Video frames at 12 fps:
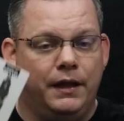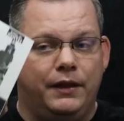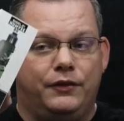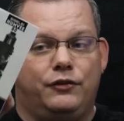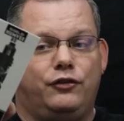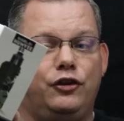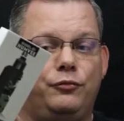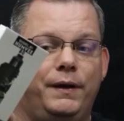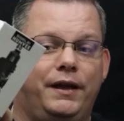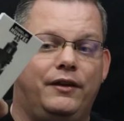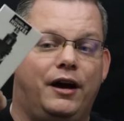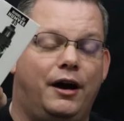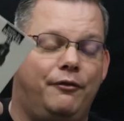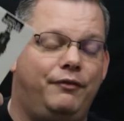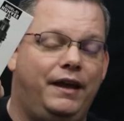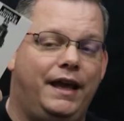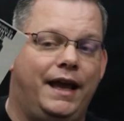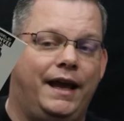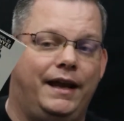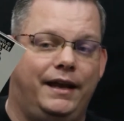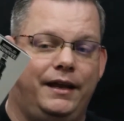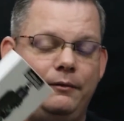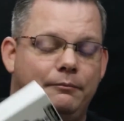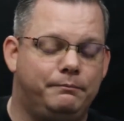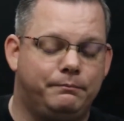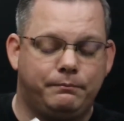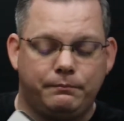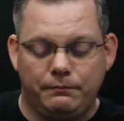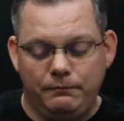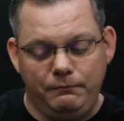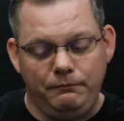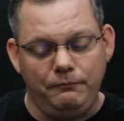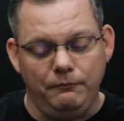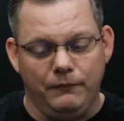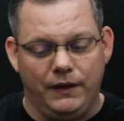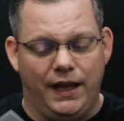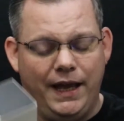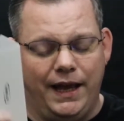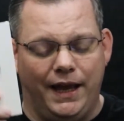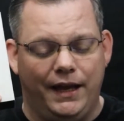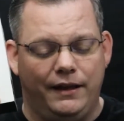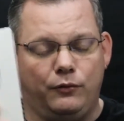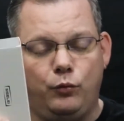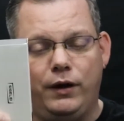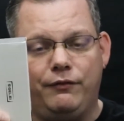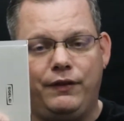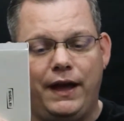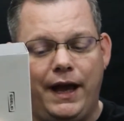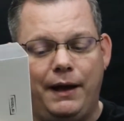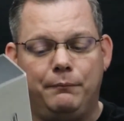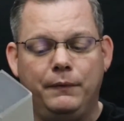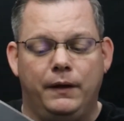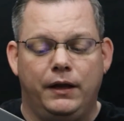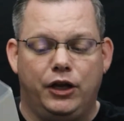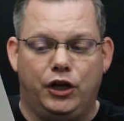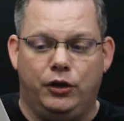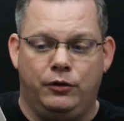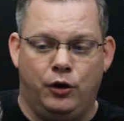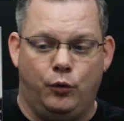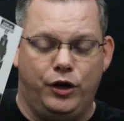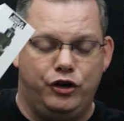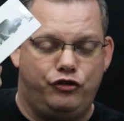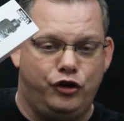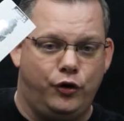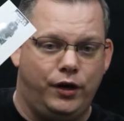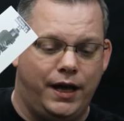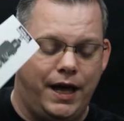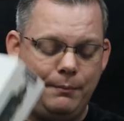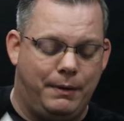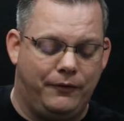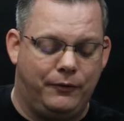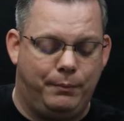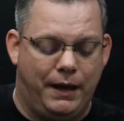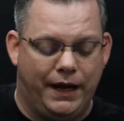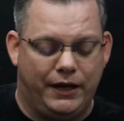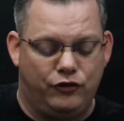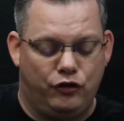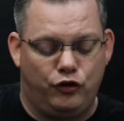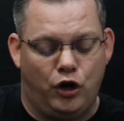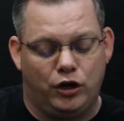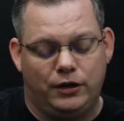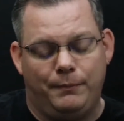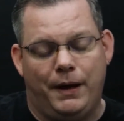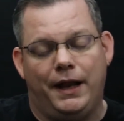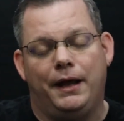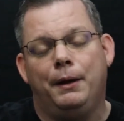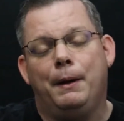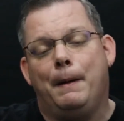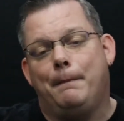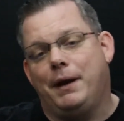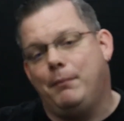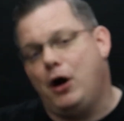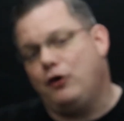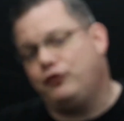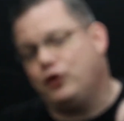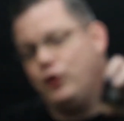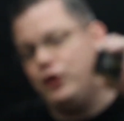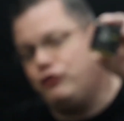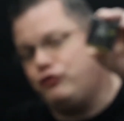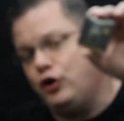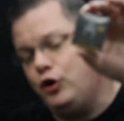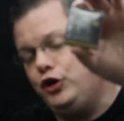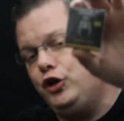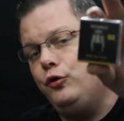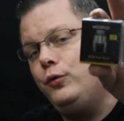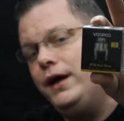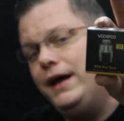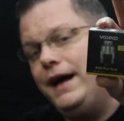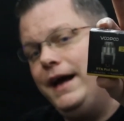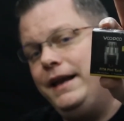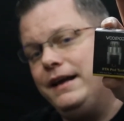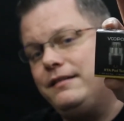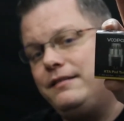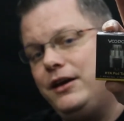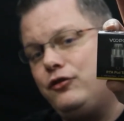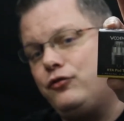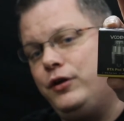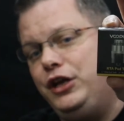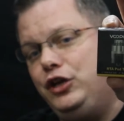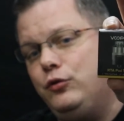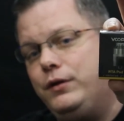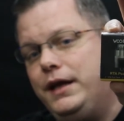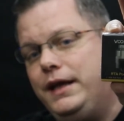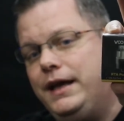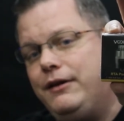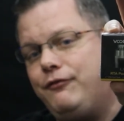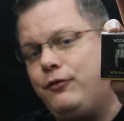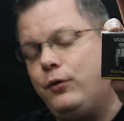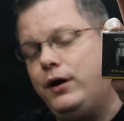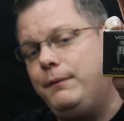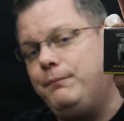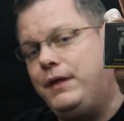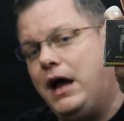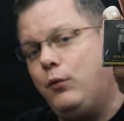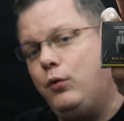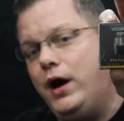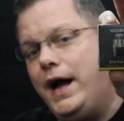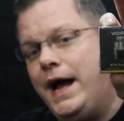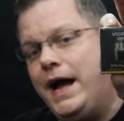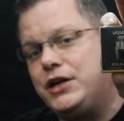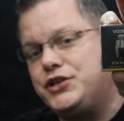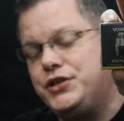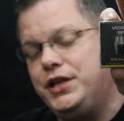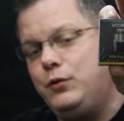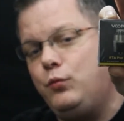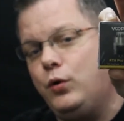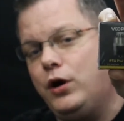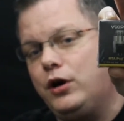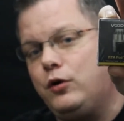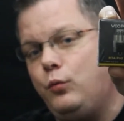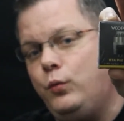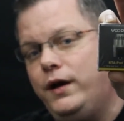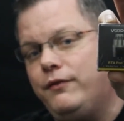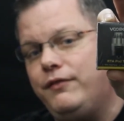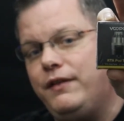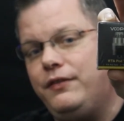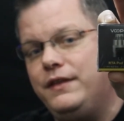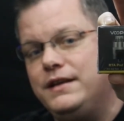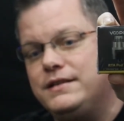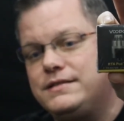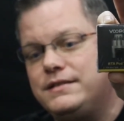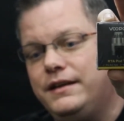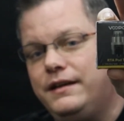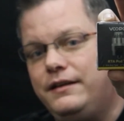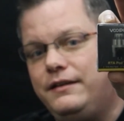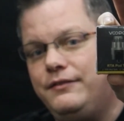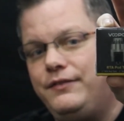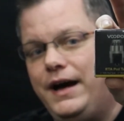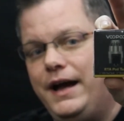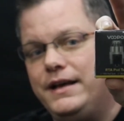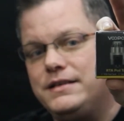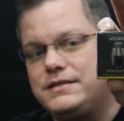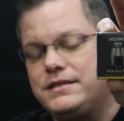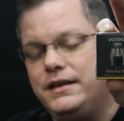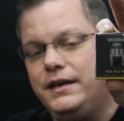Excuse me, the Humvee 80. And with that, we showed a lot about the package and talked about it, but I'm also going to show you an accessory you can get for it that will actually work with this device.